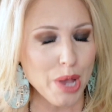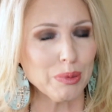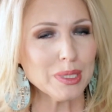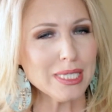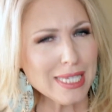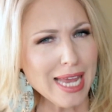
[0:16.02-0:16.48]

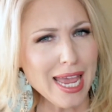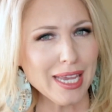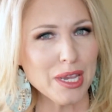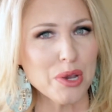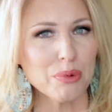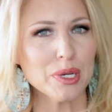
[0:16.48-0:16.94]
Well,
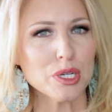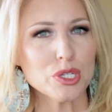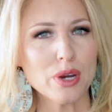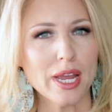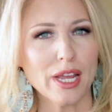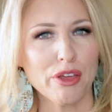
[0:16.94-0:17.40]
today we are
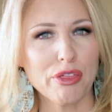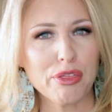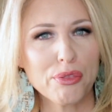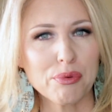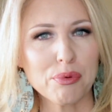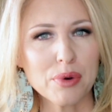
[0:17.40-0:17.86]
trying
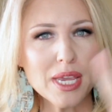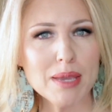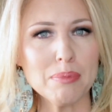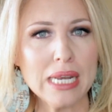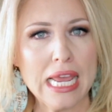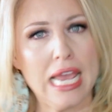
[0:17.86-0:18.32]

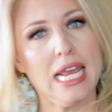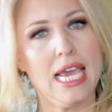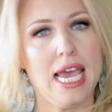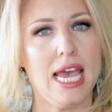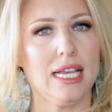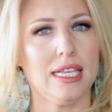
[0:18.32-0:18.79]
three
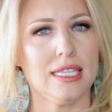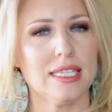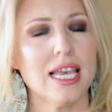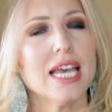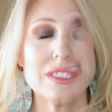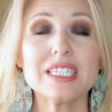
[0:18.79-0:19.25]
banana
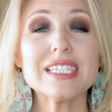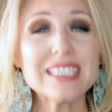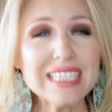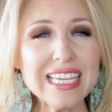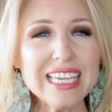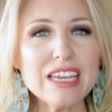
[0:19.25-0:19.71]
hacks to
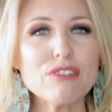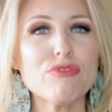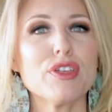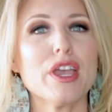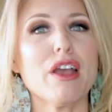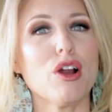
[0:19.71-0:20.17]
see
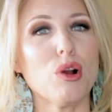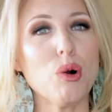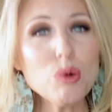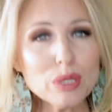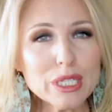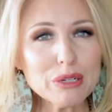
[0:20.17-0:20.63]
if they are
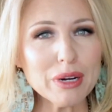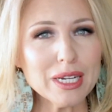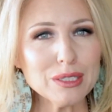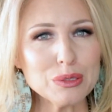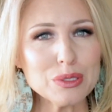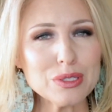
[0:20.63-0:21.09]
holy
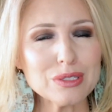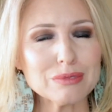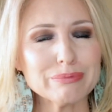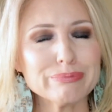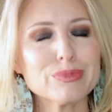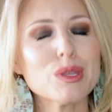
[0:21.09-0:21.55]
grails
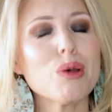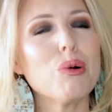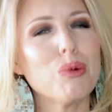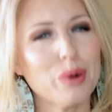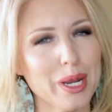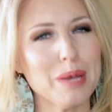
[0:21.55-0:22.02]

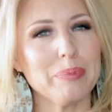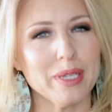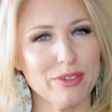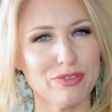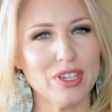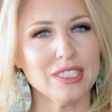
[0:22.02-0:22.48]
or
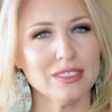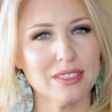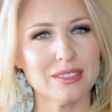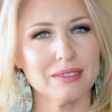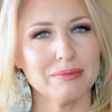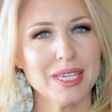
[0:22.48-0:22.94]
epic
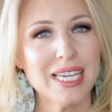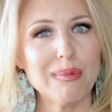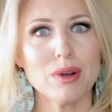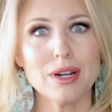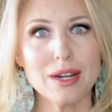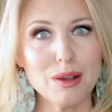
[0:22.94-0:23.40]
fails.
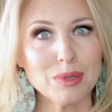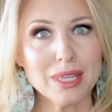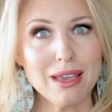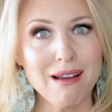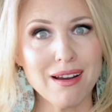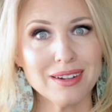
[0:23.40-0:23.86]
Wanna know what
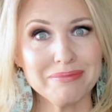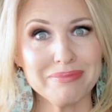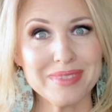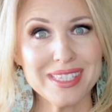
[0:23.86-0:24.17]
they are?